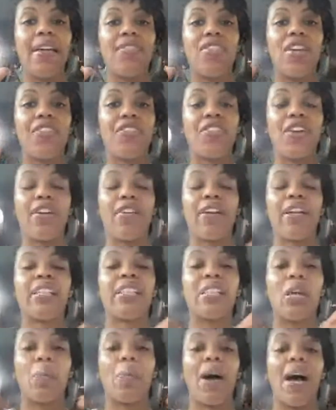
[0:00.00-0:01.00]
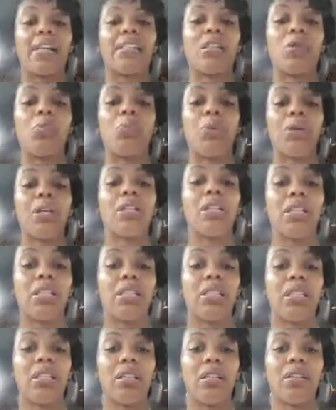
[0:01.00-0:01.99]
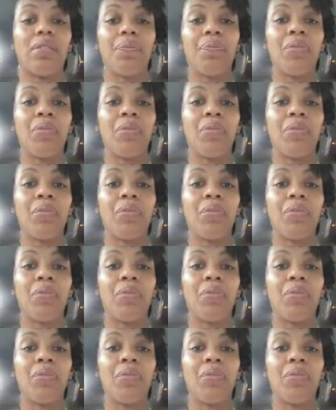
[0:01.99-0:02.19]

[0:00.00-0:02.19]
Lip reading: that there is a possibility.